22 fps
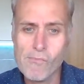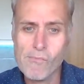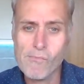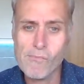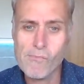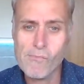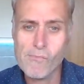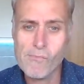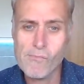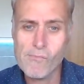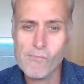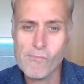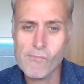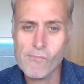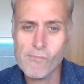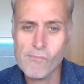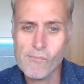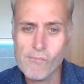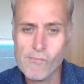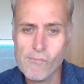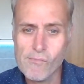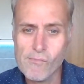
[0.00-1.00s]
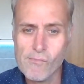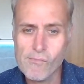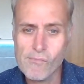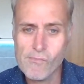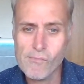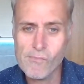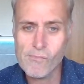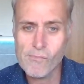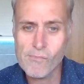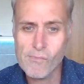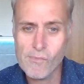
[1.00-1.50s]

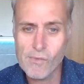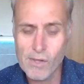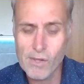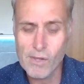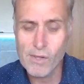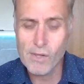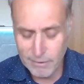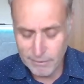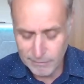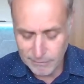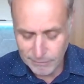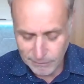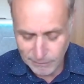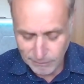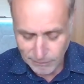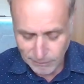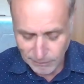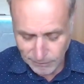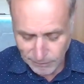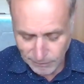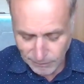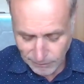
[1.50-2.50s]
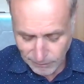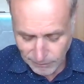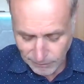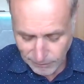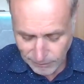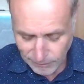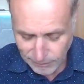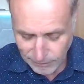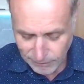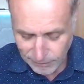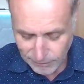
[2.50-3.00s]

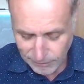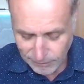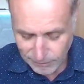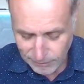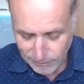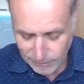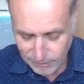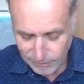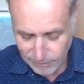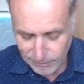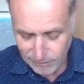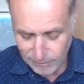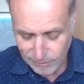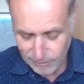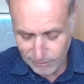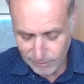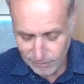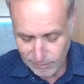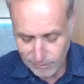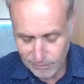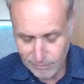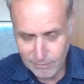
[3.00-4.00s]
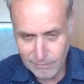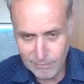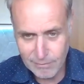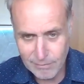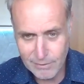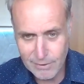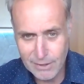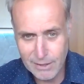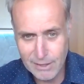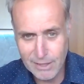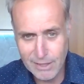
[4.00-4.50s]

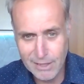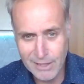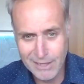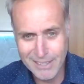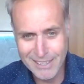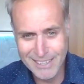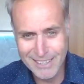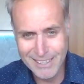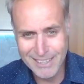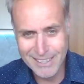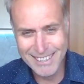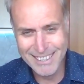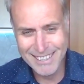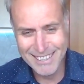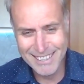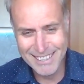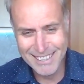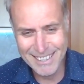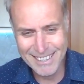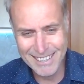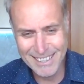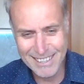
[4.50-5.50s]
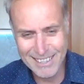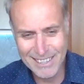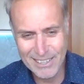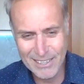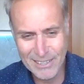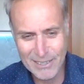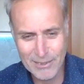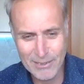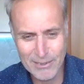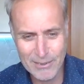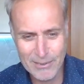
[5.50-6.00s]

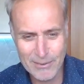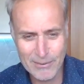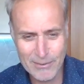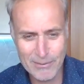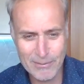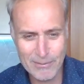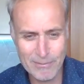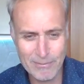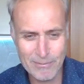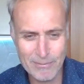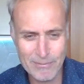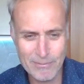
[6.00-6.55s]
[no speech]